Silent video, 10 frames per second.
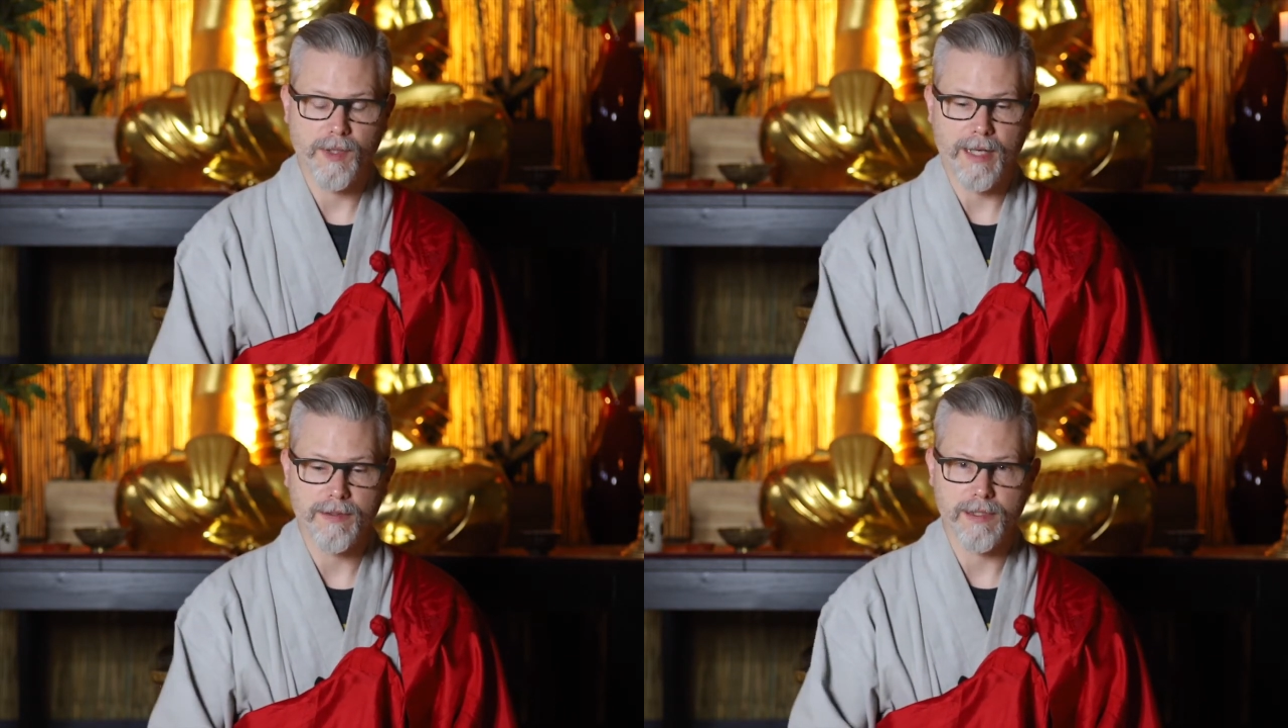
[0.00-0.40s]

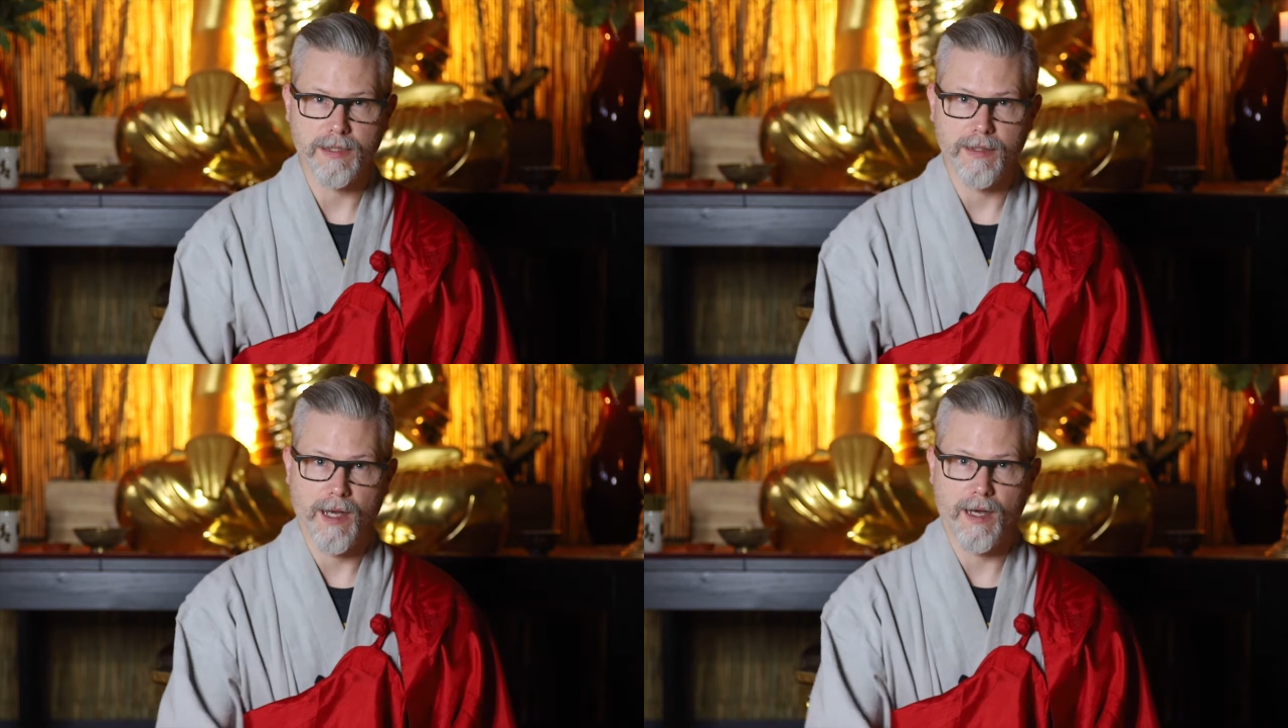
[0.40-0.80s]
practice
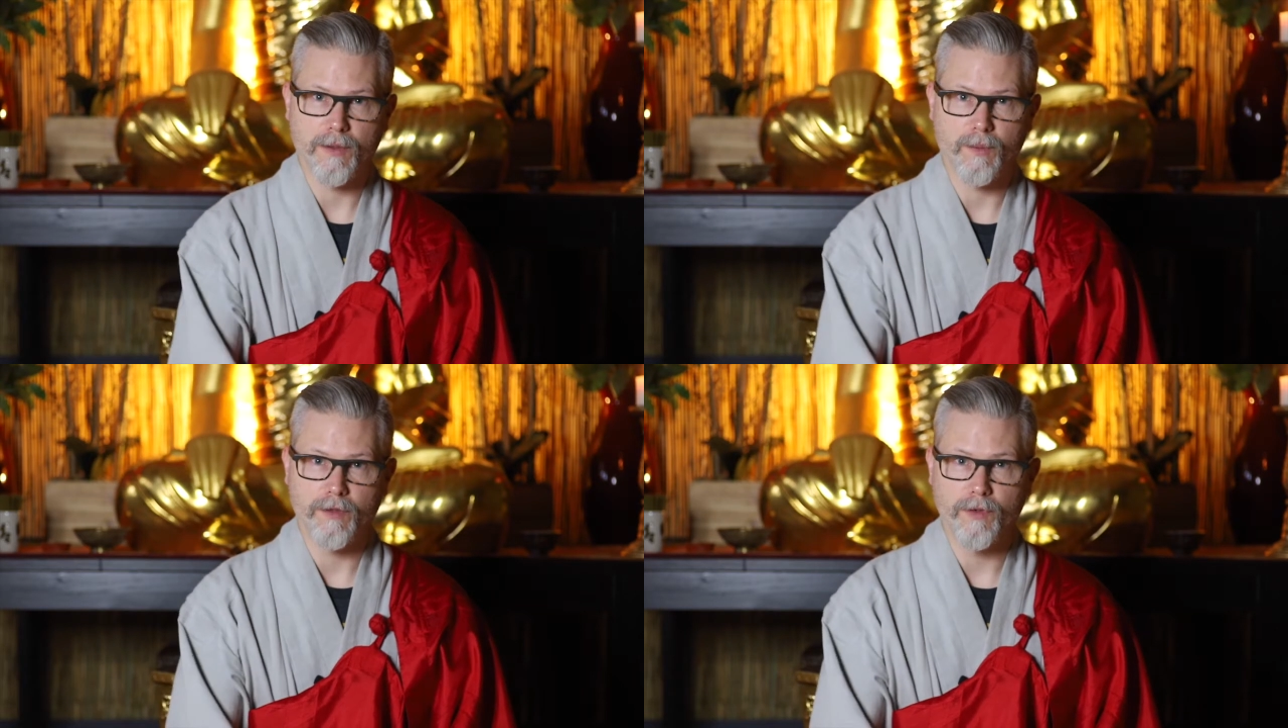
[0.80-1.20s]
and how
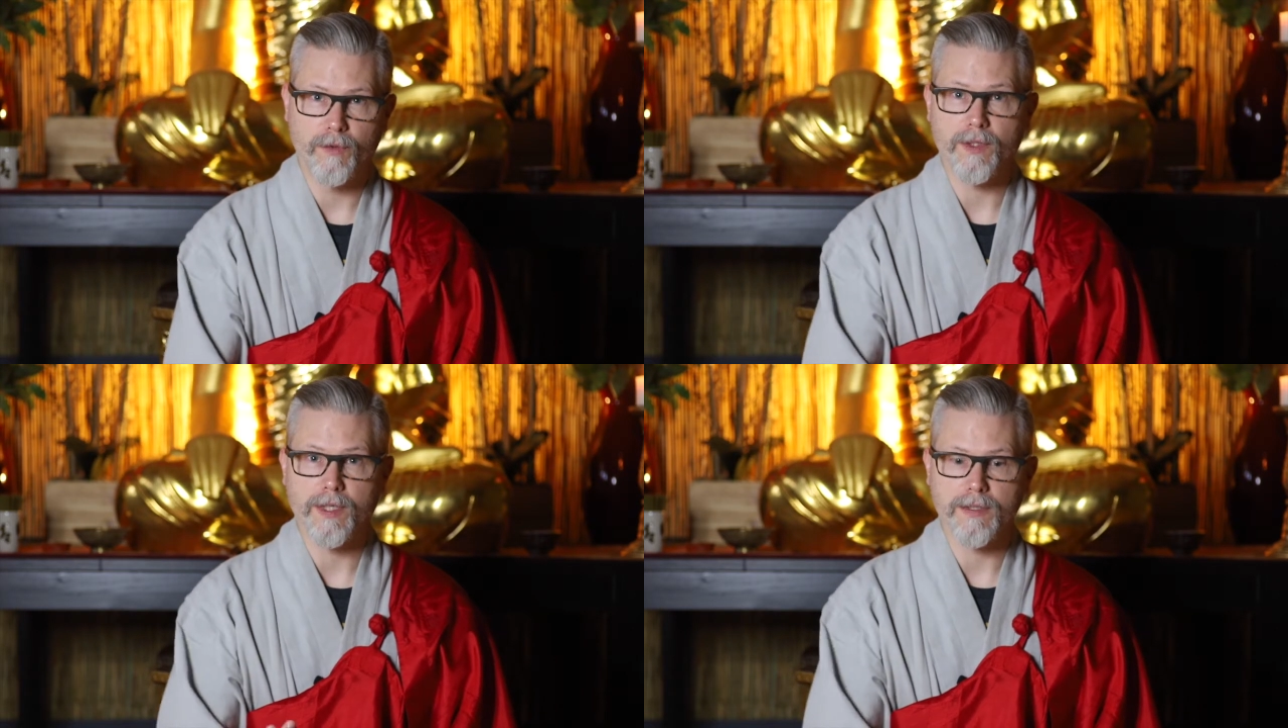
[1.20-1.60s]
do we
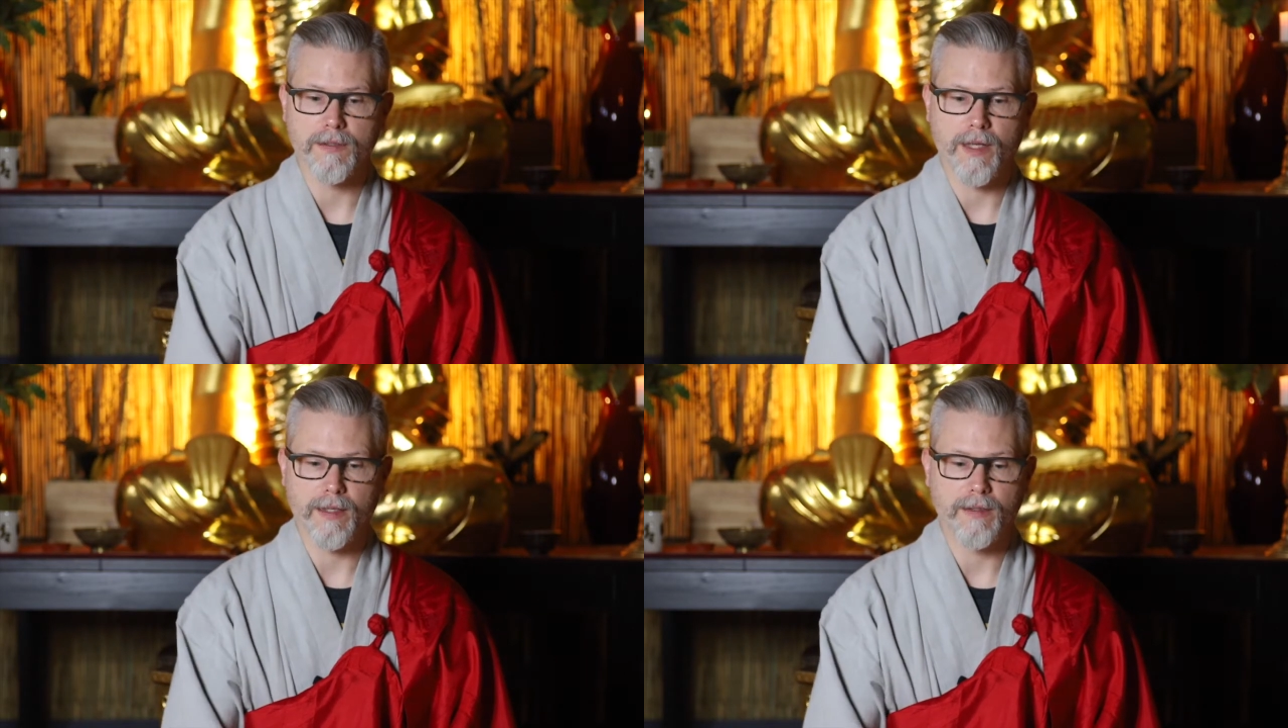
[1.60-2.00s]
view things
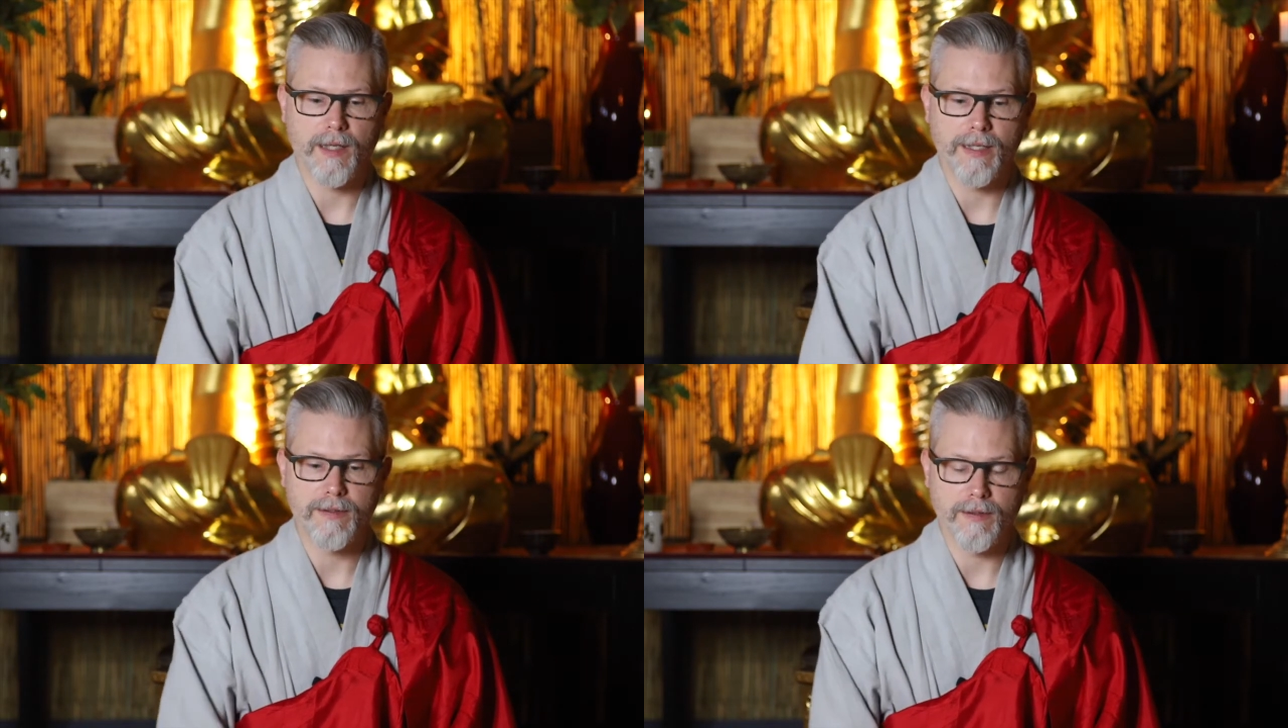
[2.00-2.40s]
like
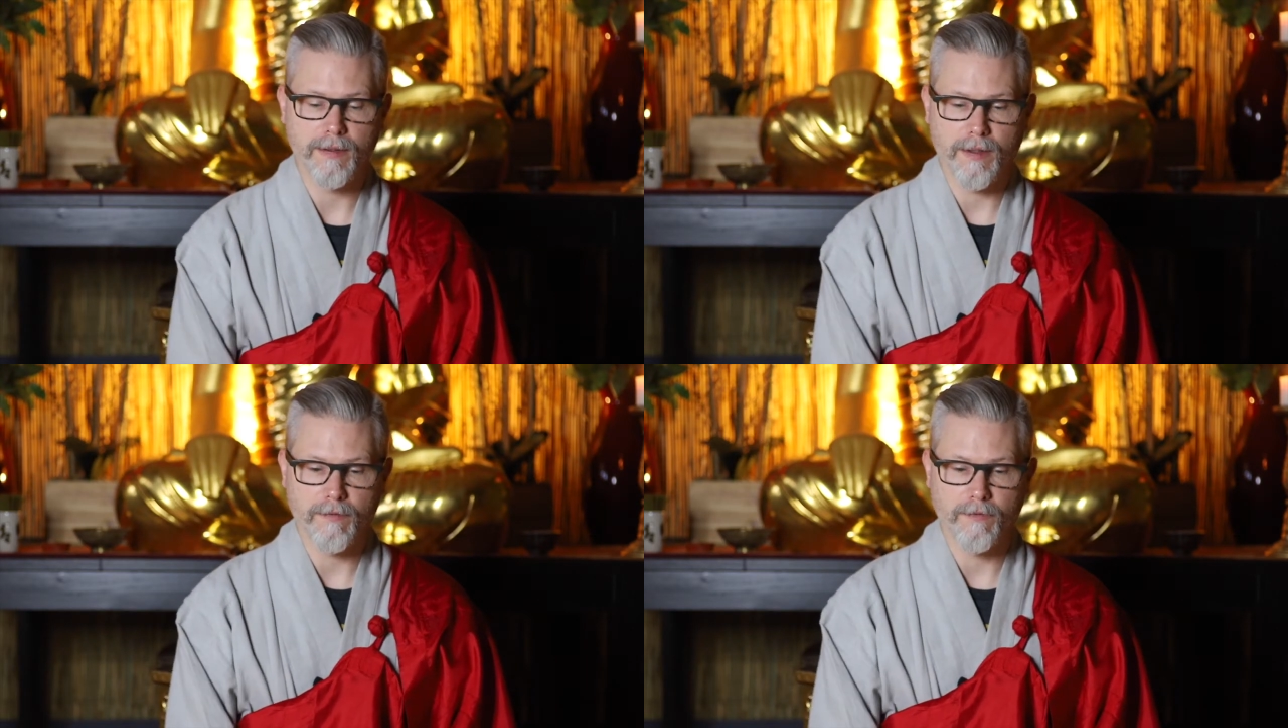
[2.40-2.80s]
the
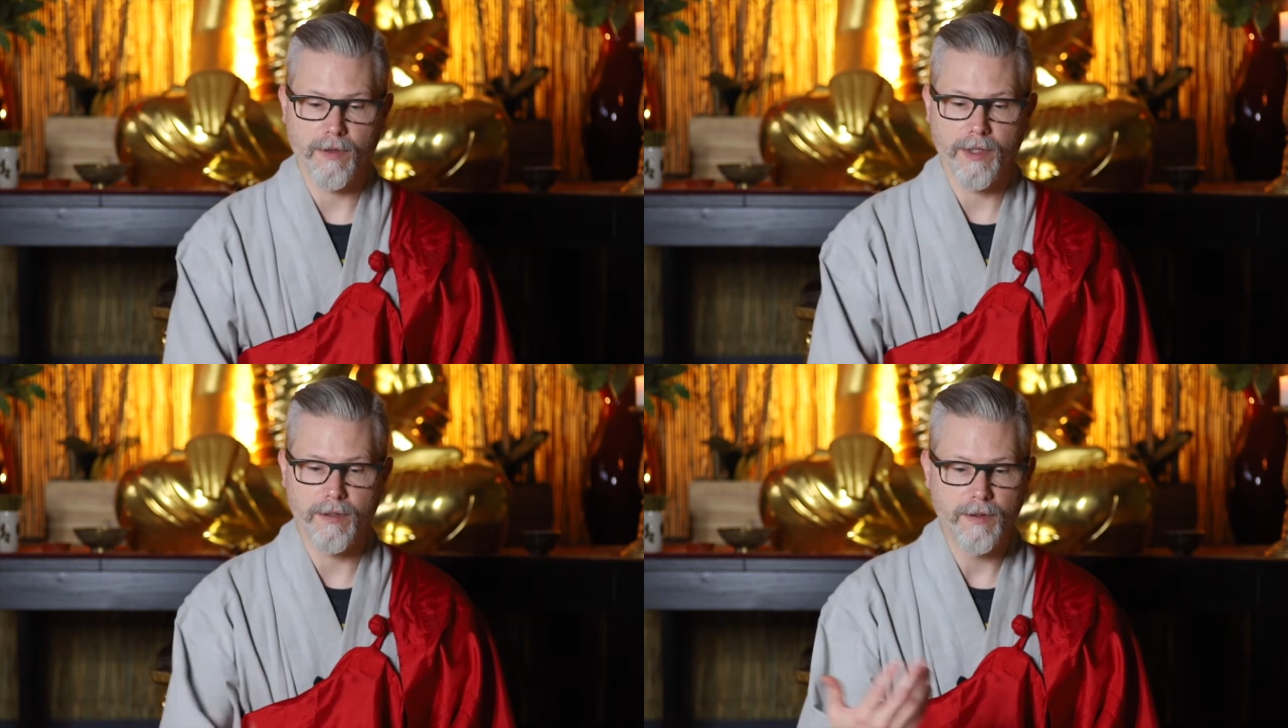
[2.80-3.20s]
idea of
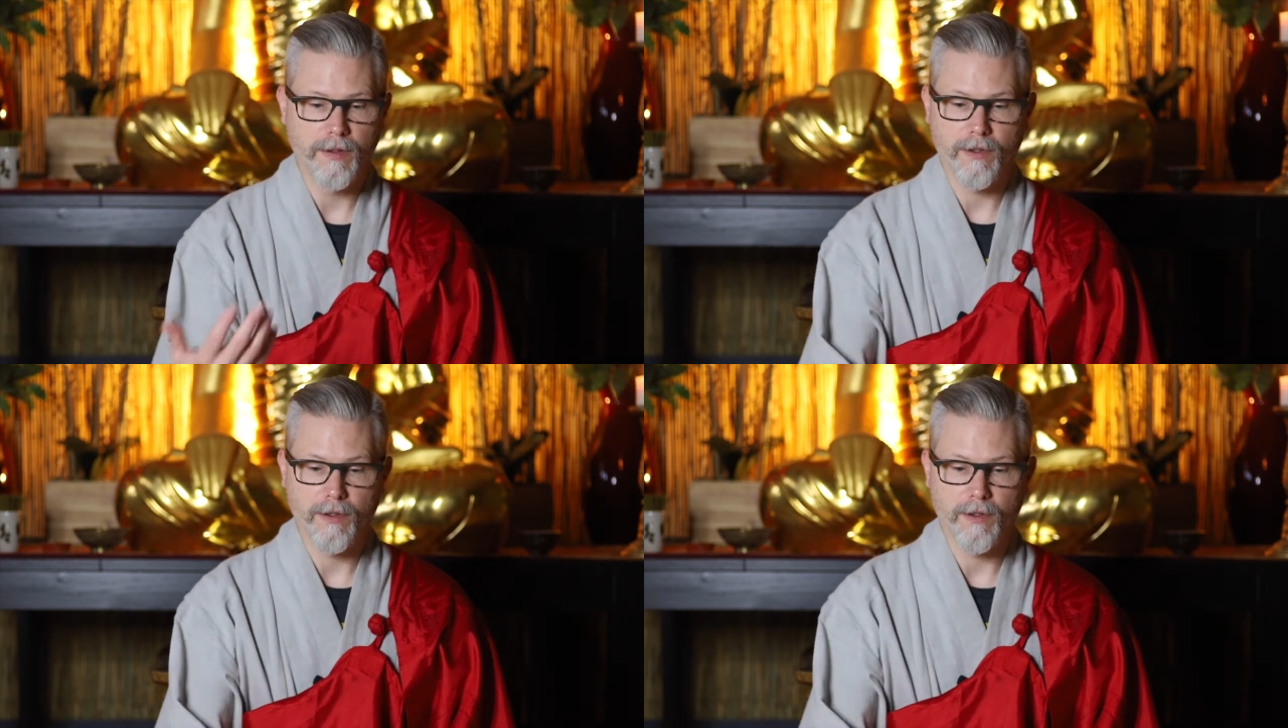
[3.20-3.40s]
great,